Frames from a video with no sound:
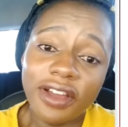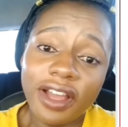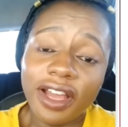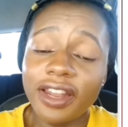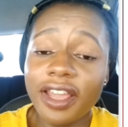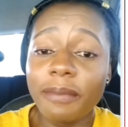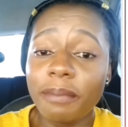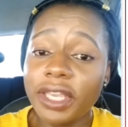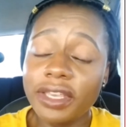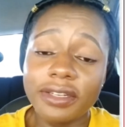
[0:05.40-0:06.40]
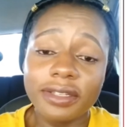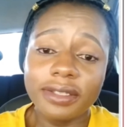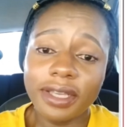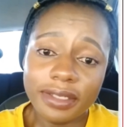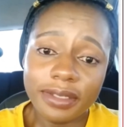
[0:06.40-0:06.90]
and I am making this
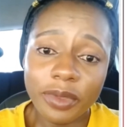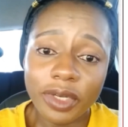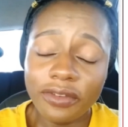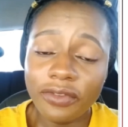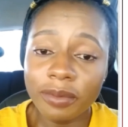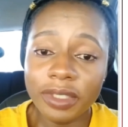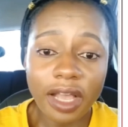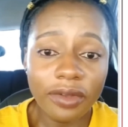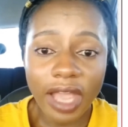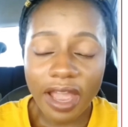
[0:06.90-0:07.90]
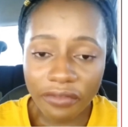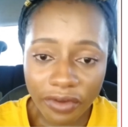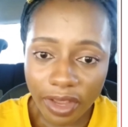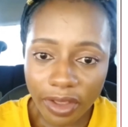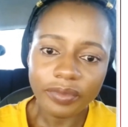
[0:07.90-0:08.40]
testimony from South
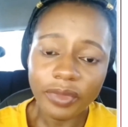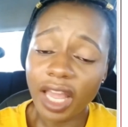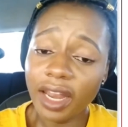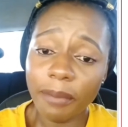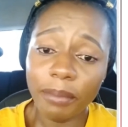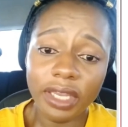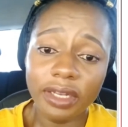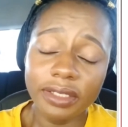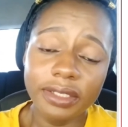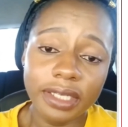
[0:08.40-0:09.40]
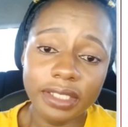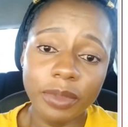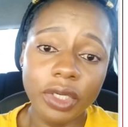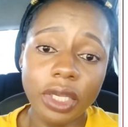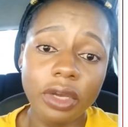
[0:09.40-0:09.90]
Africa, and I am making this
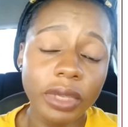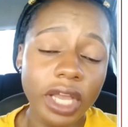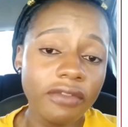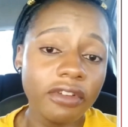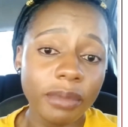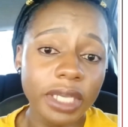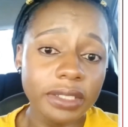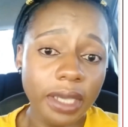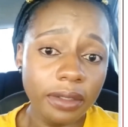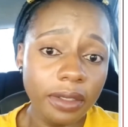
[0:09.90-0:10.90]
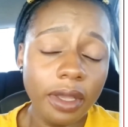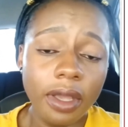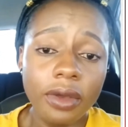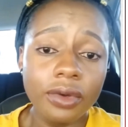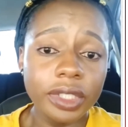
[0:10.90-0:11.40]
testimony on behalf of my son
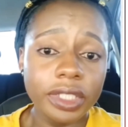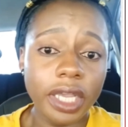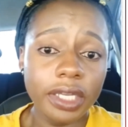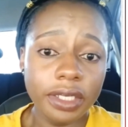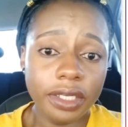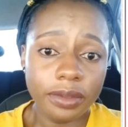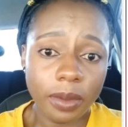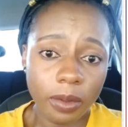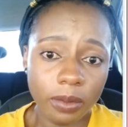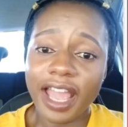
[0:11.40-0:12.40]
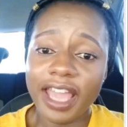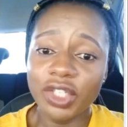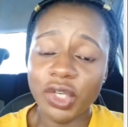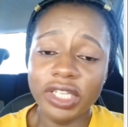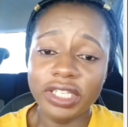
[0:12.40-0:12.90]
who is 8 years old. I
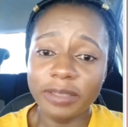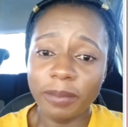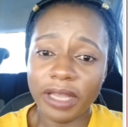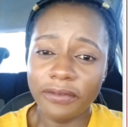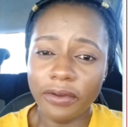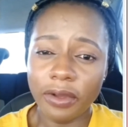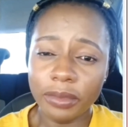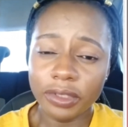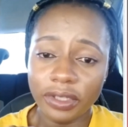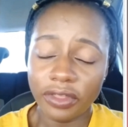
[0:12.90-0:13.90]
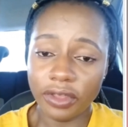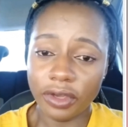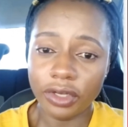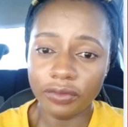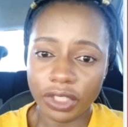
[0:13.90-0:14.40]
joined this platform on the
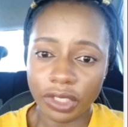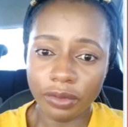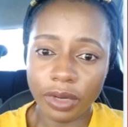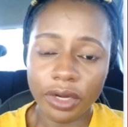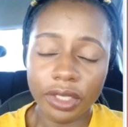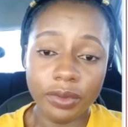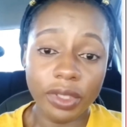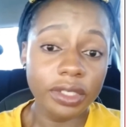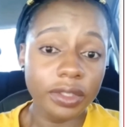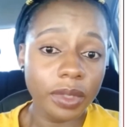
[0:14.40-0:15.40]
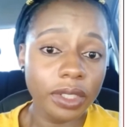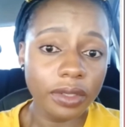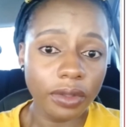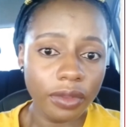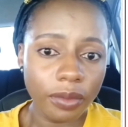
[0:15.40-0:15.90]
3rd of January
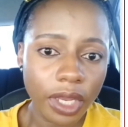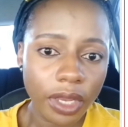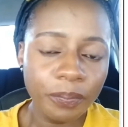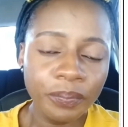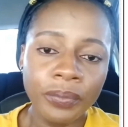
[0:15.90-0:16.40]
2023.